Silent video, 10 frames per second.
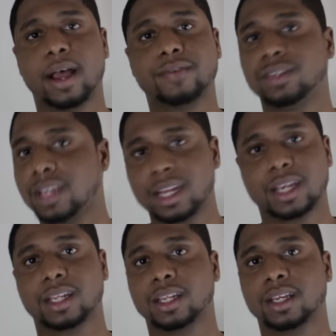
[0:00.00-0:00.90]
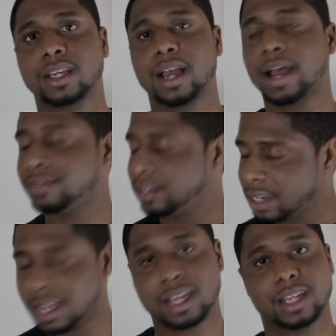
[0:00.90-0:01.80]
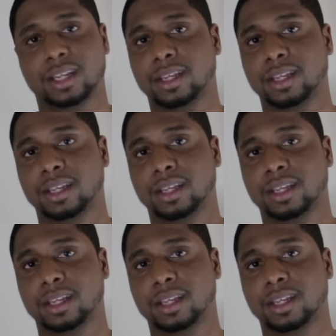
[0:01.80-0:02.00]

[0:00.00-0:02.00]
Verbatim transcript: I've seen it. I've seen it.